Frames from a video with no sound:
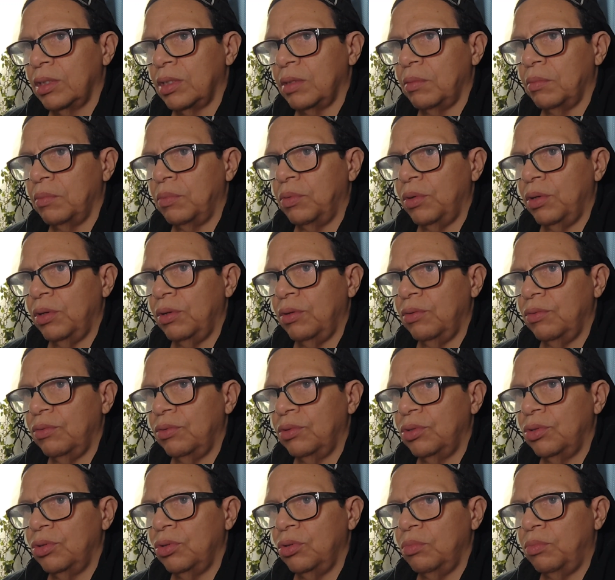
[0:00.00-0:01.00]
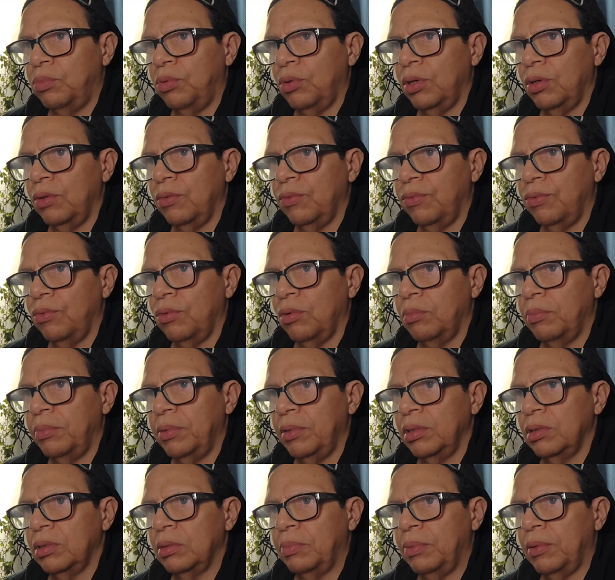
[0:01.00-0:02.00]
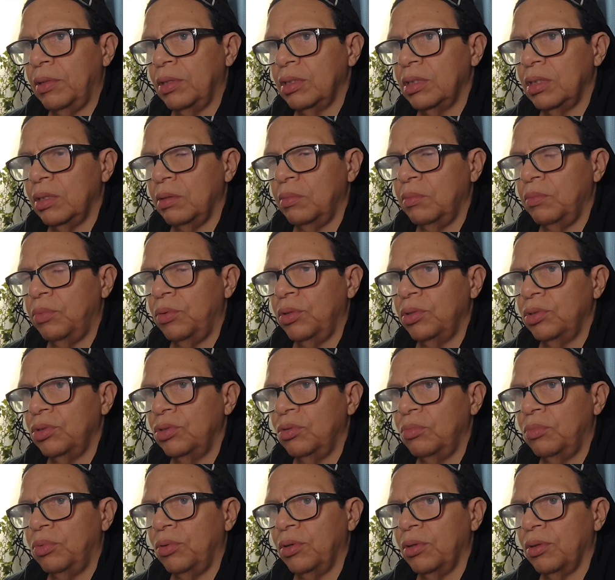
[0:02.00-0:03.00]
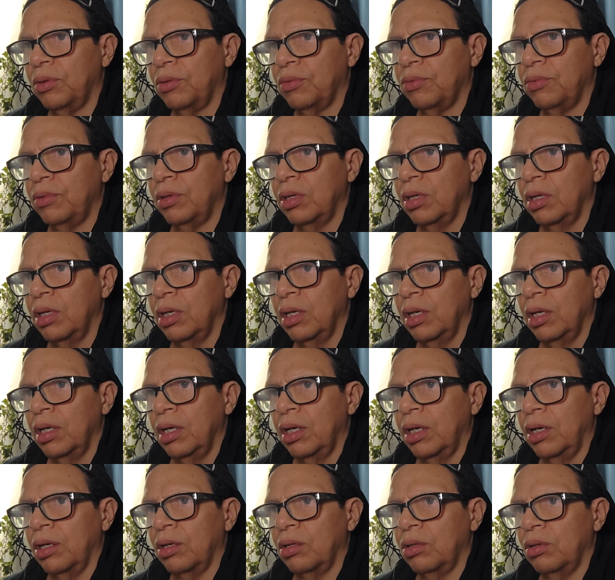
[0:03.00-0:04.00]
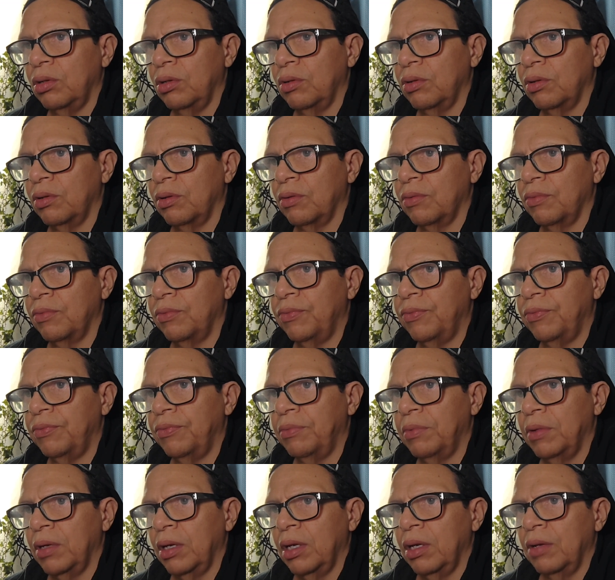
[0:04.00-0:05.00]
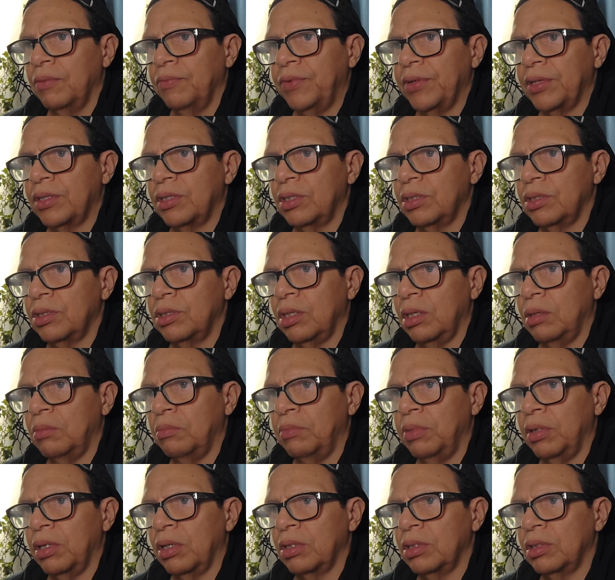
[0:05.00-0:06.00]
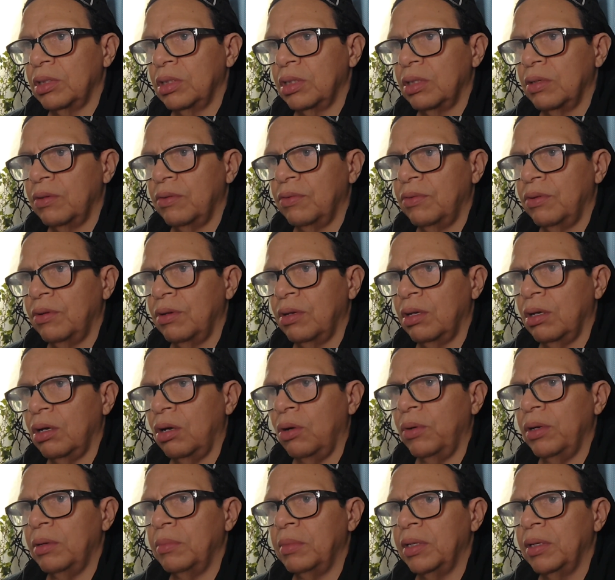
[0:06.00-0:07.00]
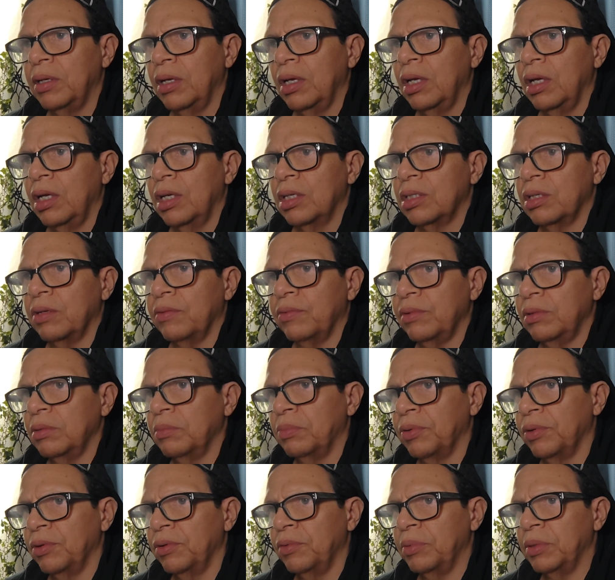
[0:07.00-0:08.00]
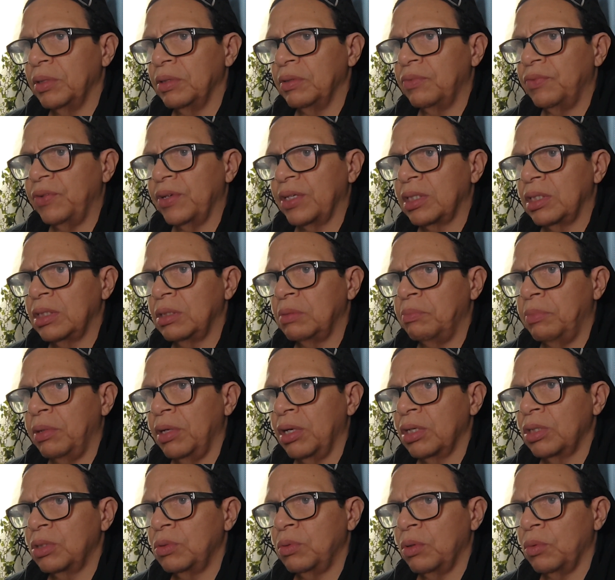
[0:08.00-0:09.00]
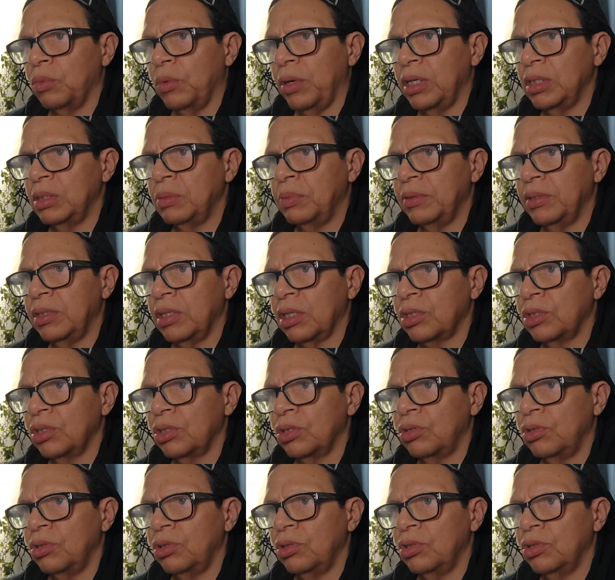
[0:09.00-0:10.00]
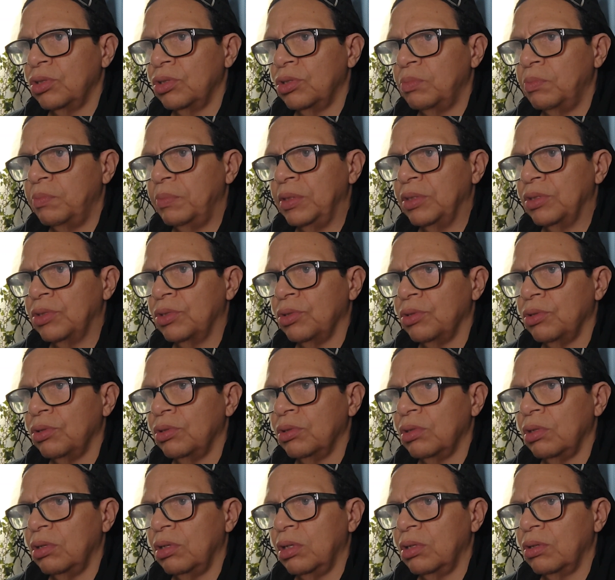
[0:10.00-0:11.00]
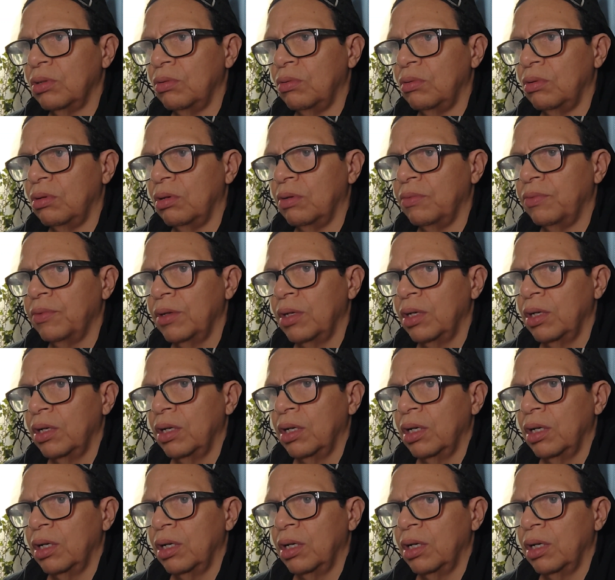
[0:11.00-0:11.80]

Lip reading: 7.2.4 builds upon 7.2.3, including fixes and bugs. Oh, wait a minute. Several improvements. Fixes bugs where Wise protection couldn't be turned on or off.